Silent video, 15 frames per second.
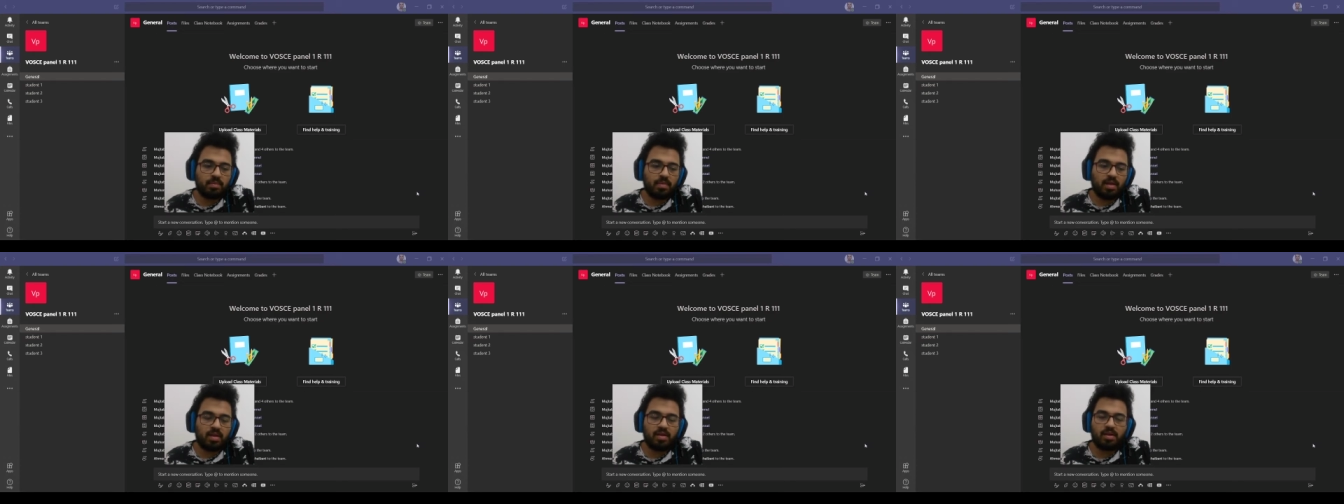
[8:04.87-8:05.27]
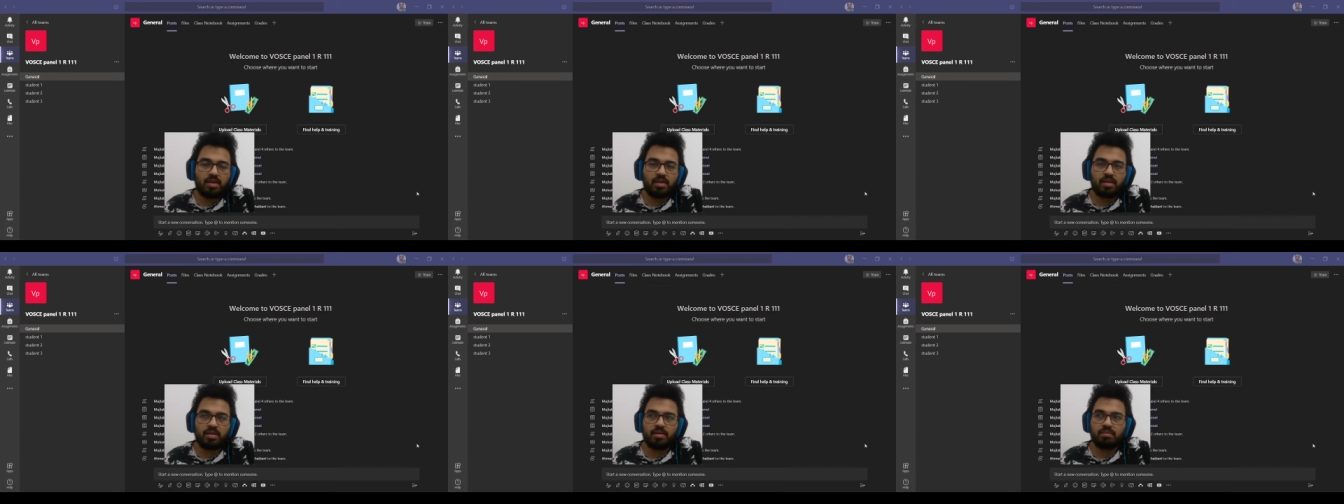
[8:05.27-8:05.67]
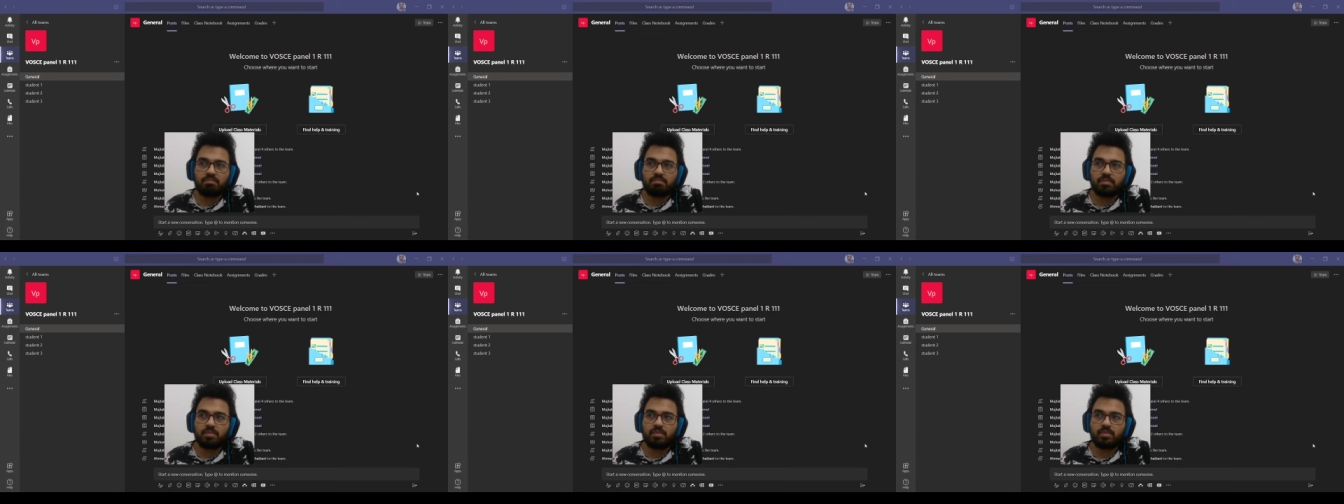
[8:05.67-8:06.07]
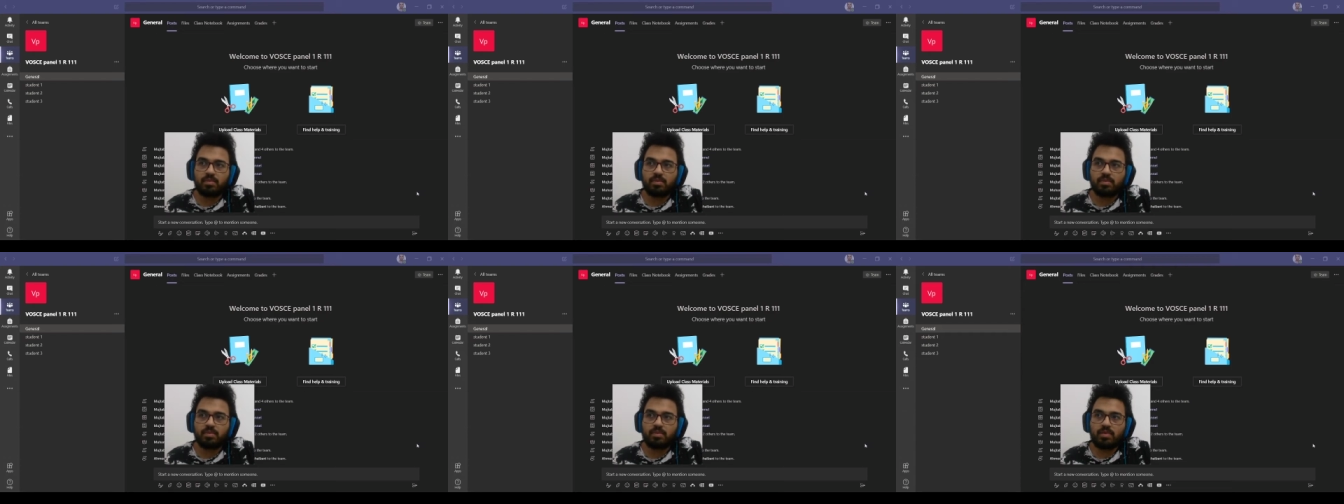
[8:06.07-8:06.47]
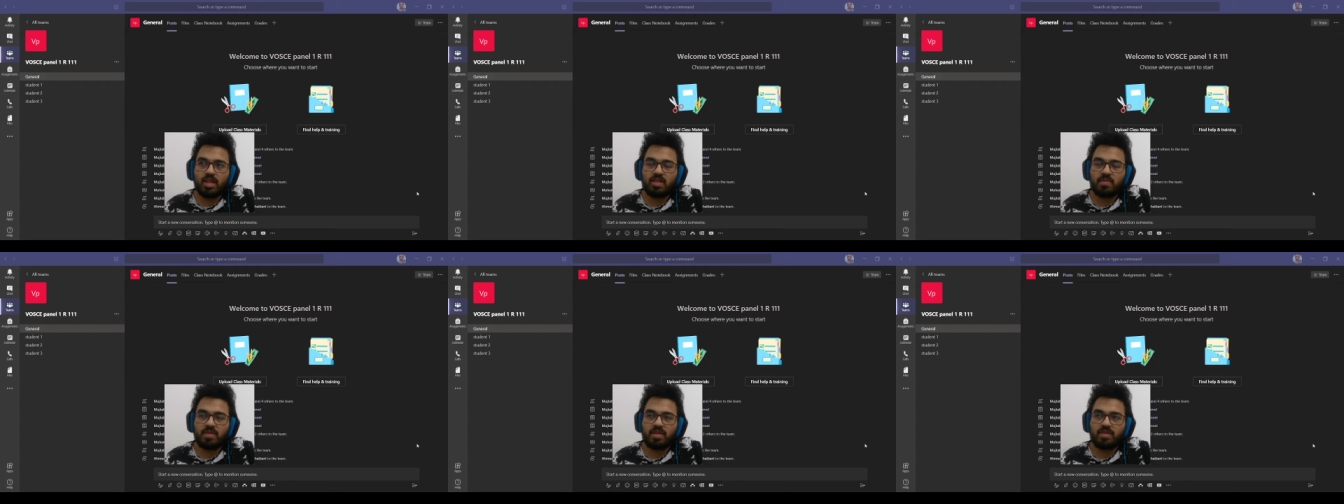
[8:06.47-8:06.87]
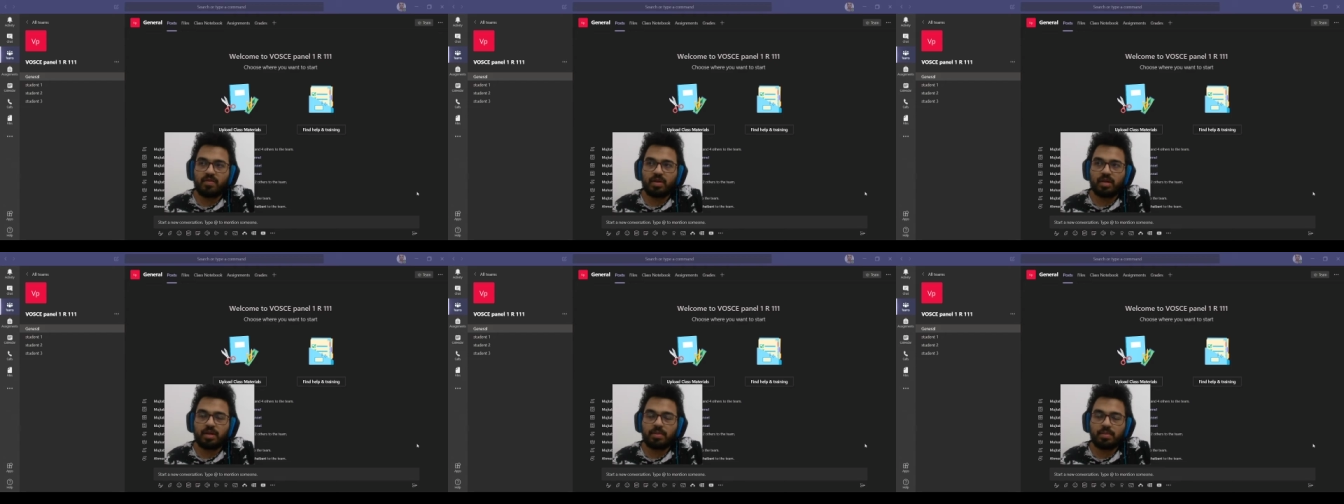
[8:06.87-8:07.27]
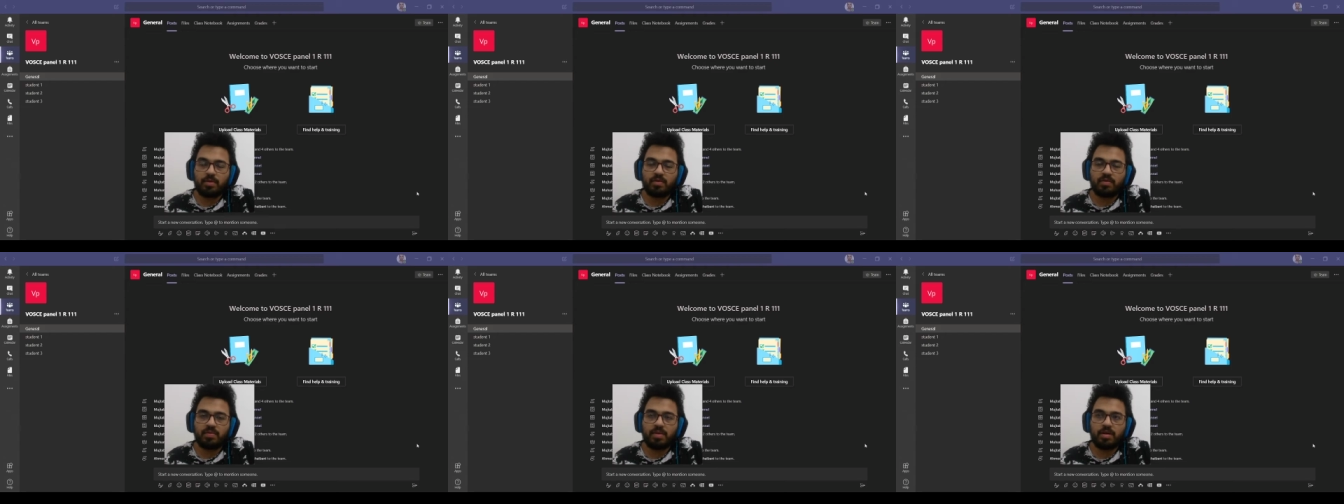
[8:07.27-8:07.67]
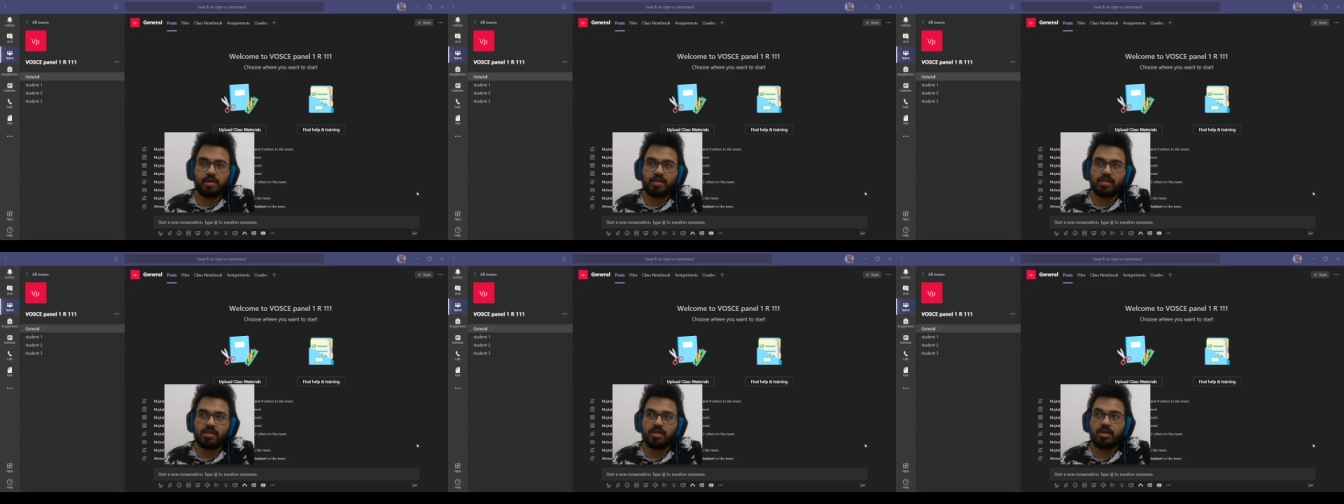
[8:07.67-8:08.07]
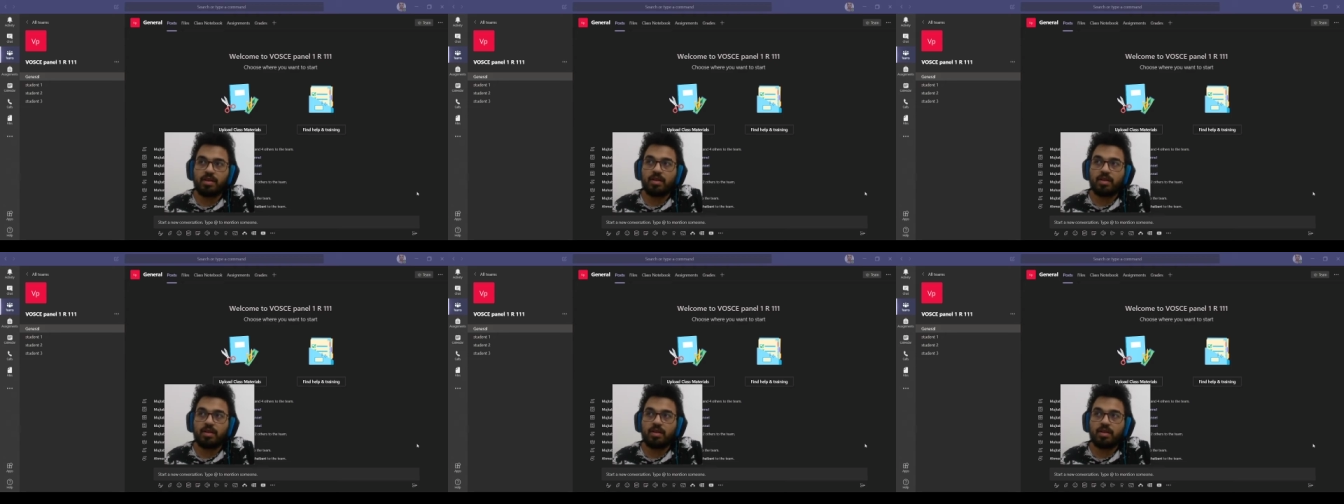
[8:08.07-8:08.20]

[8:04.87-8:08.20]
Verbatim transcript: a certain, a specific number of marks.